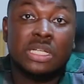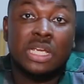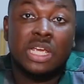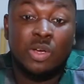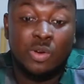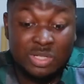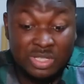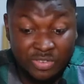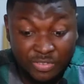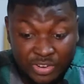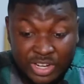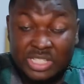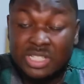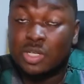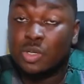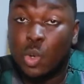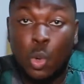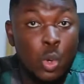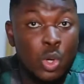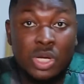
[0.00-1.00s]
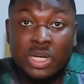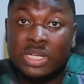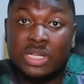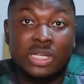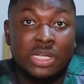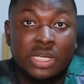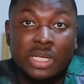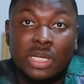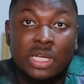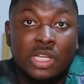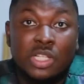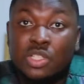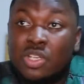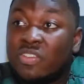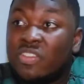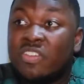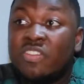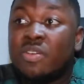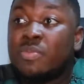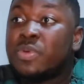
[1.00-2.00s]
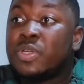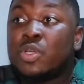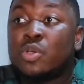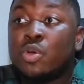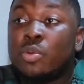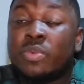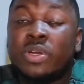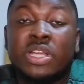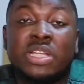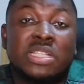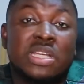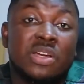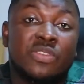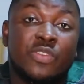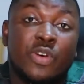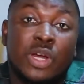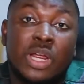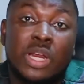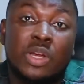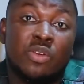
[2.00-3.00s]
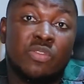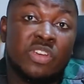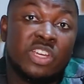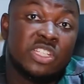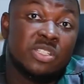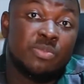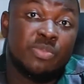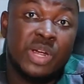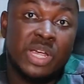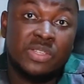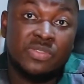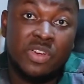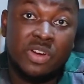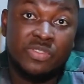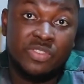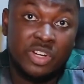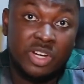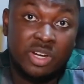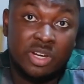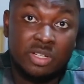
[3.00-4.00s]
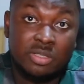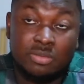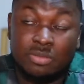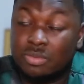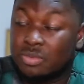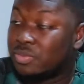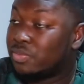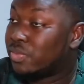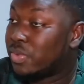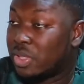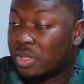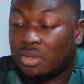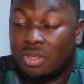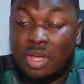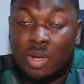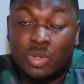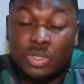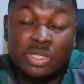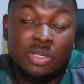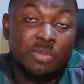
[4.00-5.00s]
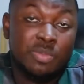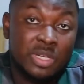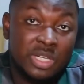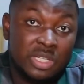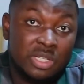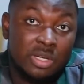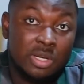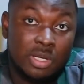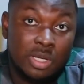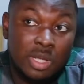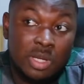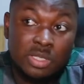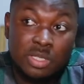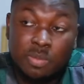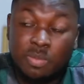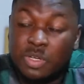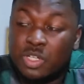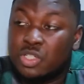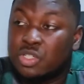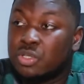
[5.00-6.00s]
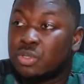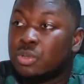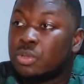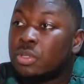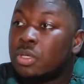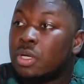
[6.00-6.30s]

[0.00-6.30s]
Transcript: It was the first and only to have ever been nominated for the Innovation Prize for Africa. That was a big deal.